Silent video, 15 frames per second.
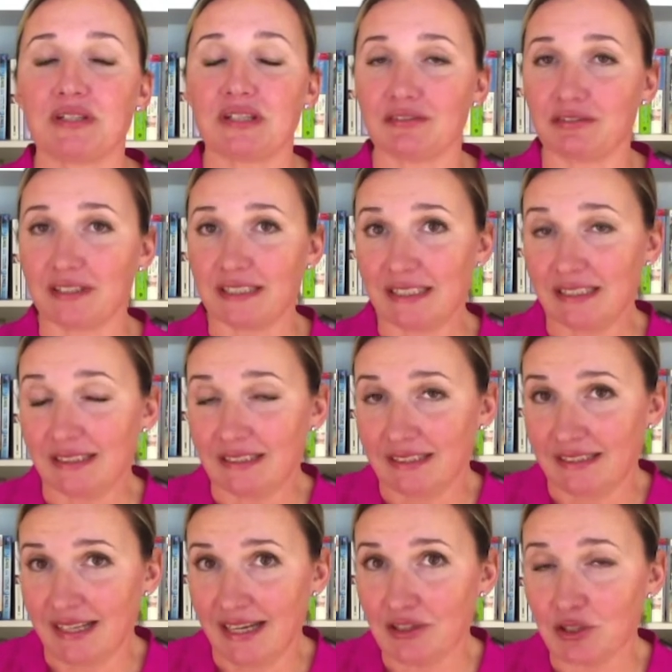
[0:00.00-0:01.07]
fertility
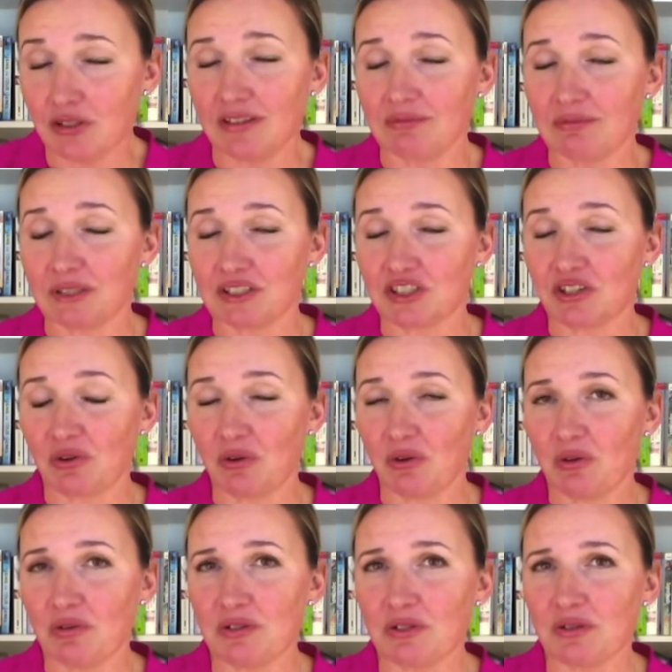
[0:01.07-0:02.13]
naturally and which are
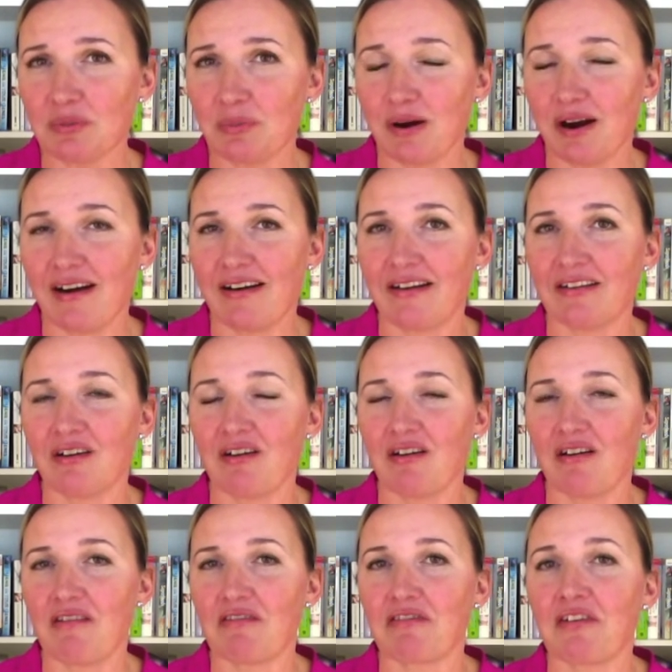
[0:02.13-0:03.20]
also part
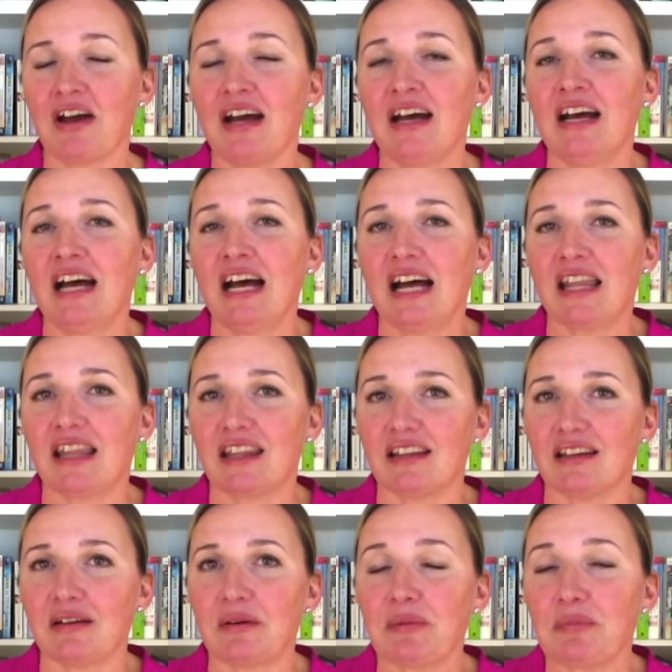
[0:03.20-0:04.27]
of
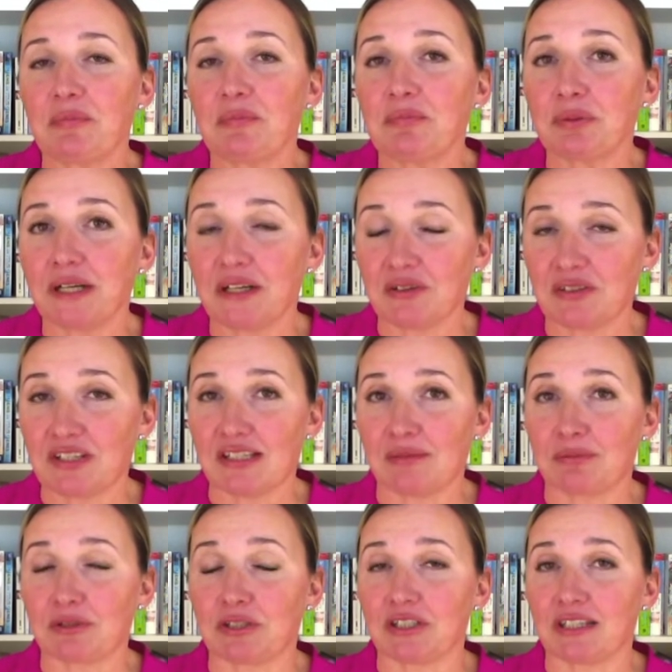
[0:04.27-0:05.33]
the
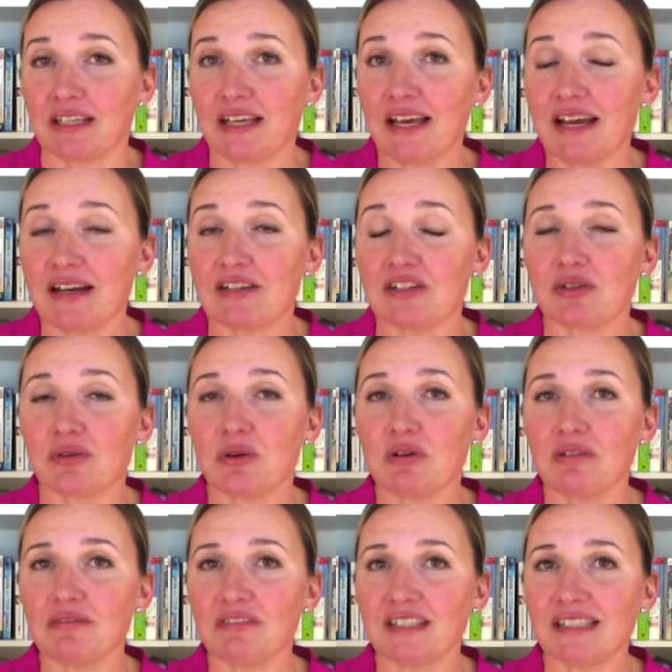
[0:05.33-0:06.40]
preconception care. So all
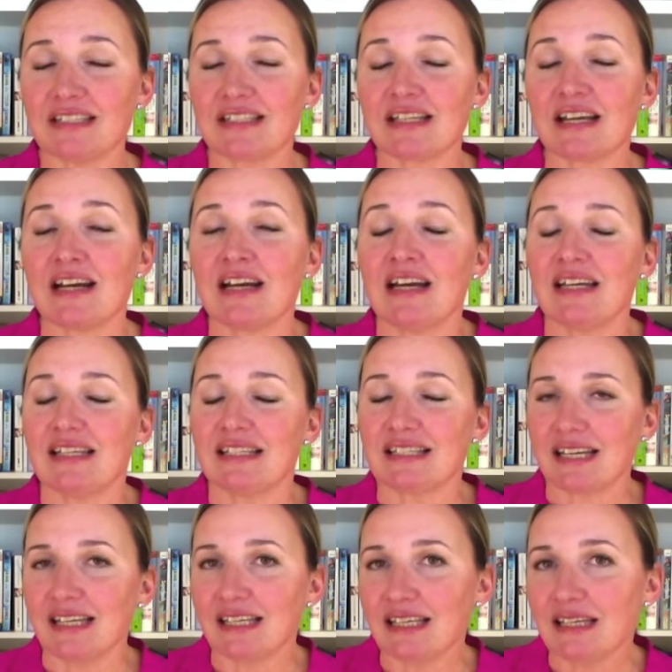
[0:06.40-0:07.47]
of this is
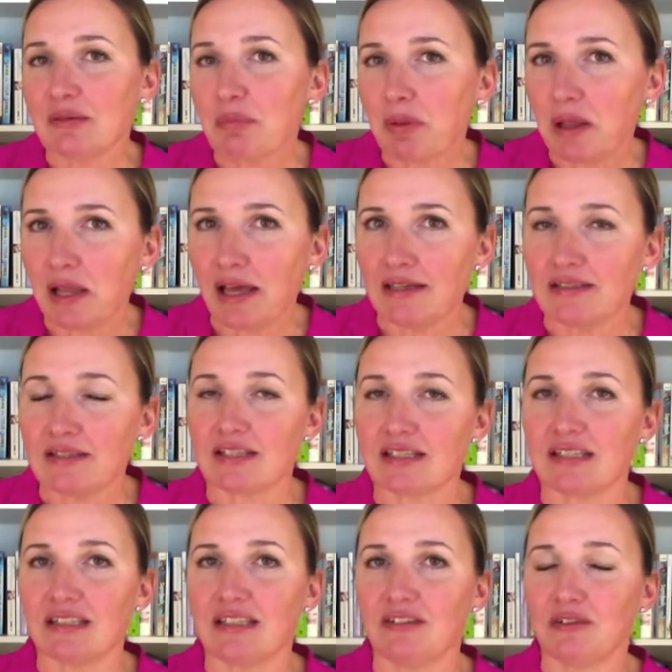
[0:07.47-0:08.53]
taking place,
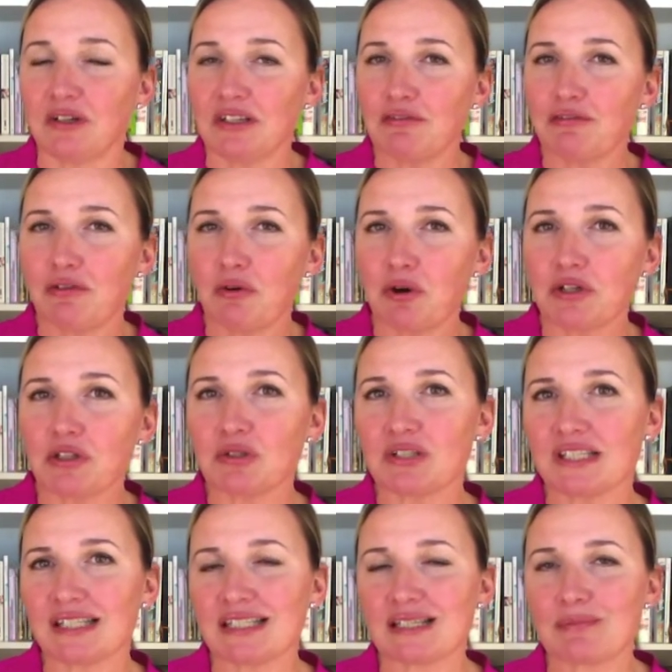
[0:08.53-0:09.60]
in 4 to
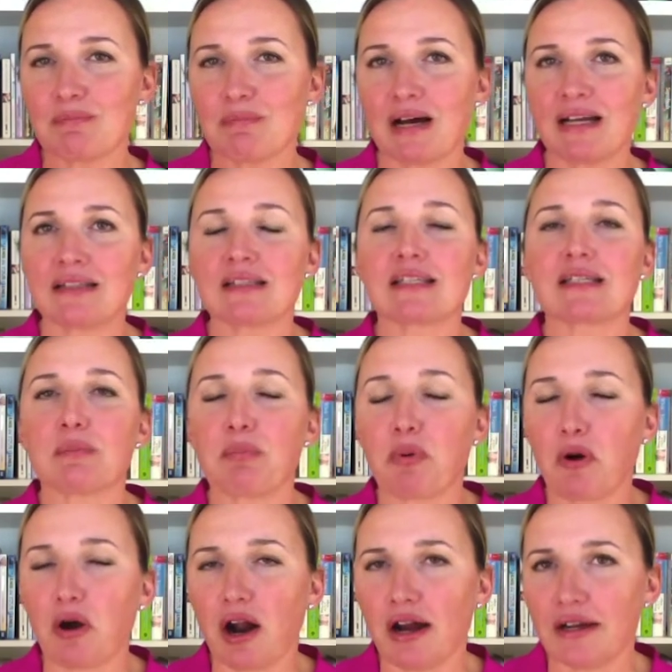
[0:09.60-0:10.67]
6 months
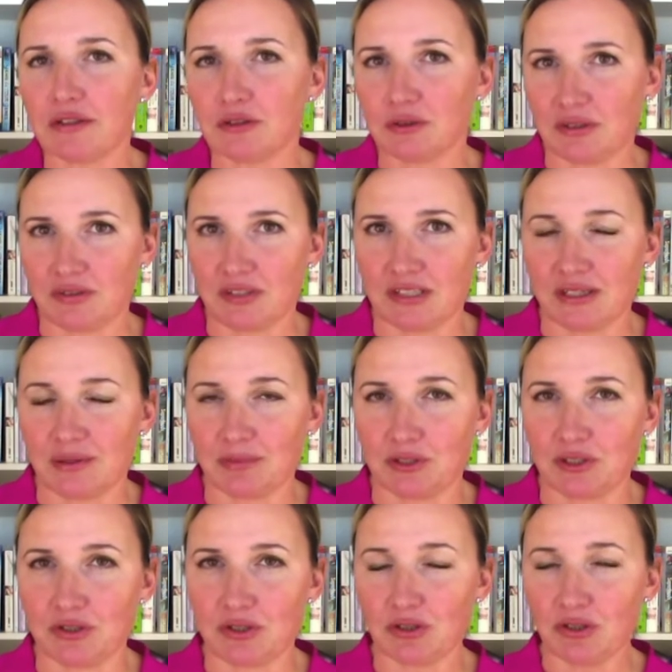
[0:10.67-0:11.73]
prior to
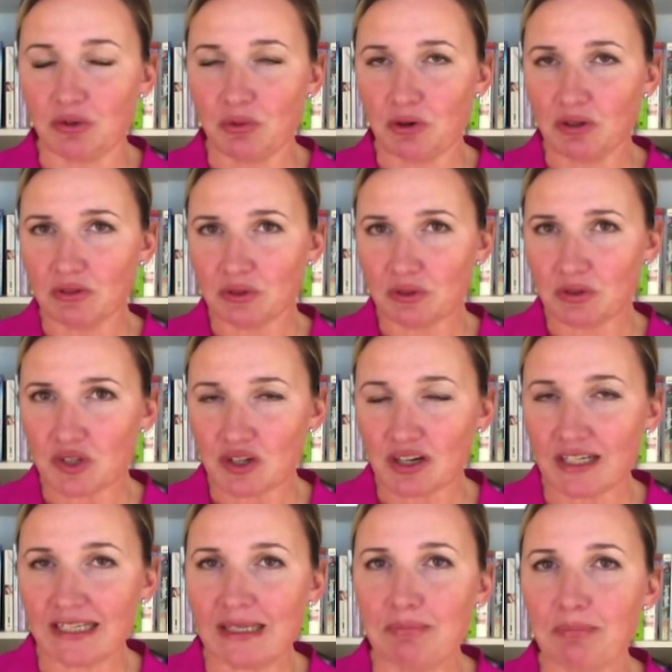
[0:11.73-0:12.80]
conception. So you want to
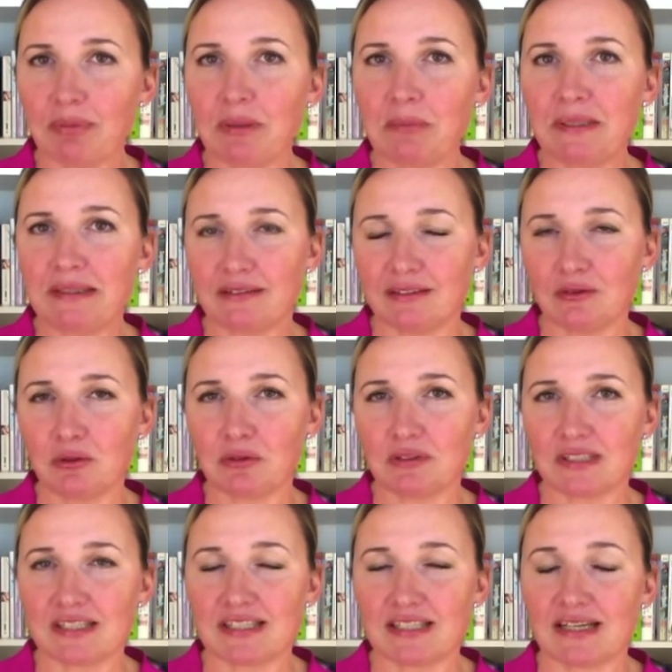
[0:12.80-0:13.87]
start implementing all
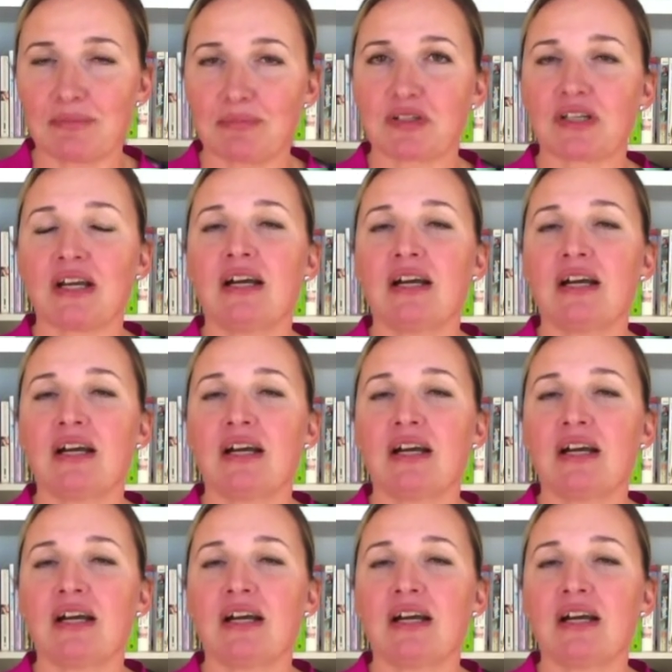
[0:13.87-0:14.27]
these steps